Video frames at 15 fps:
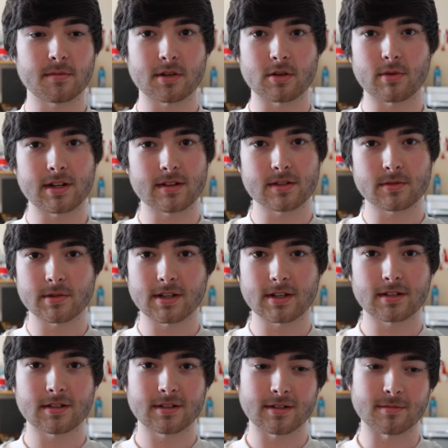filming a wedding this
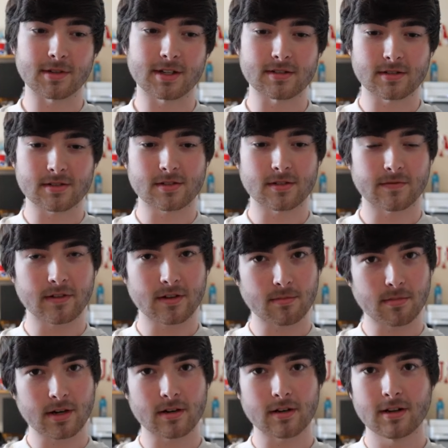weekend, and because they're so far
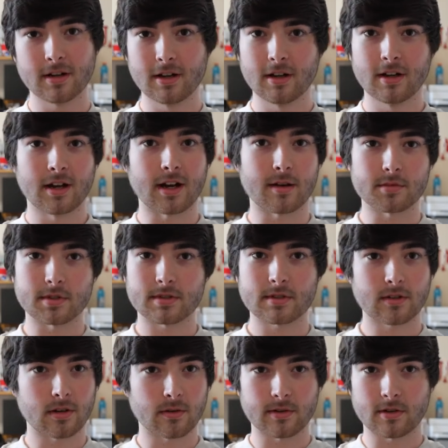apart, I'm
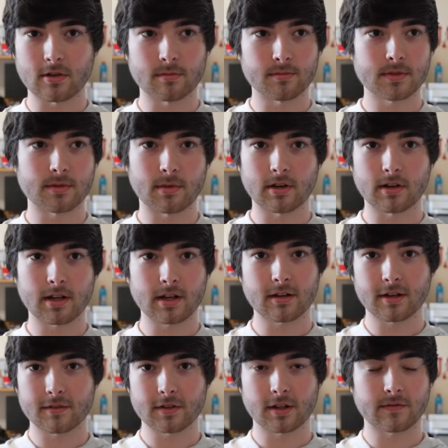just going home tomorrow
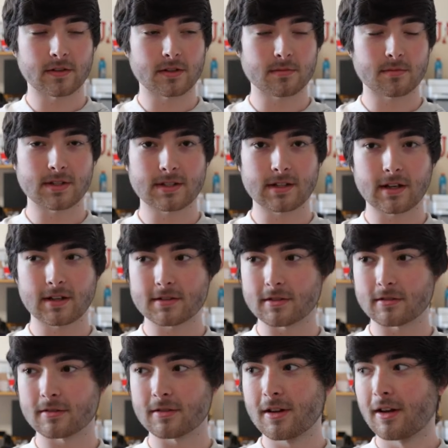night after I finish BSTAT.
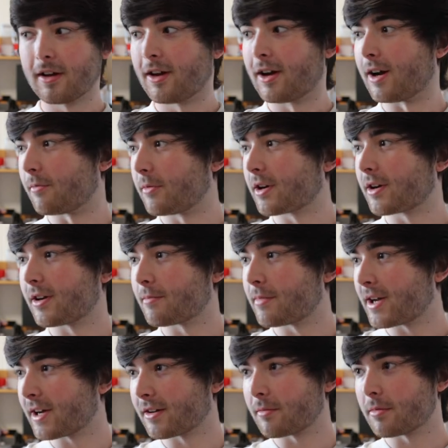So I'm working on
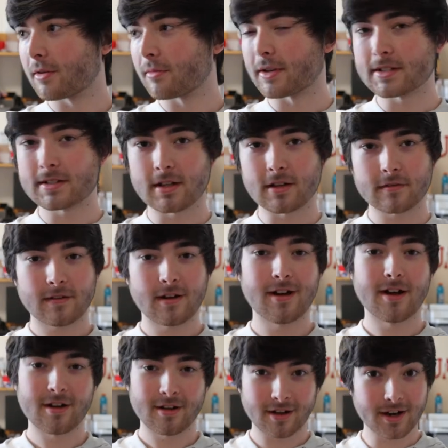packing up all my stuff.
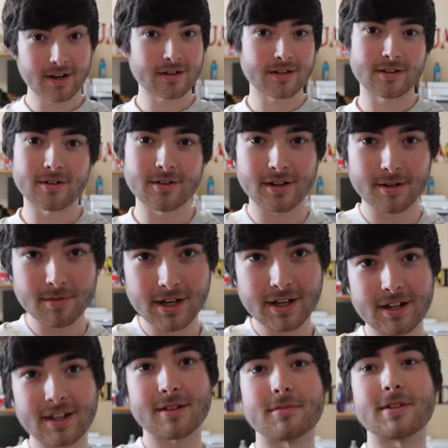I already know that I'm not
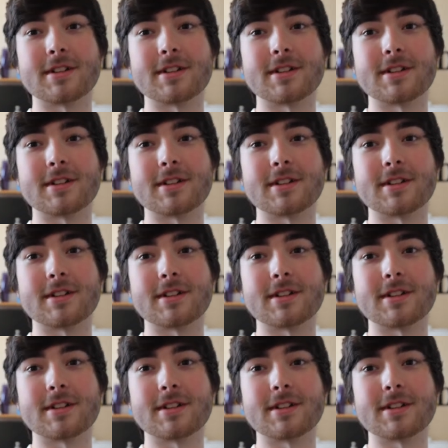going to get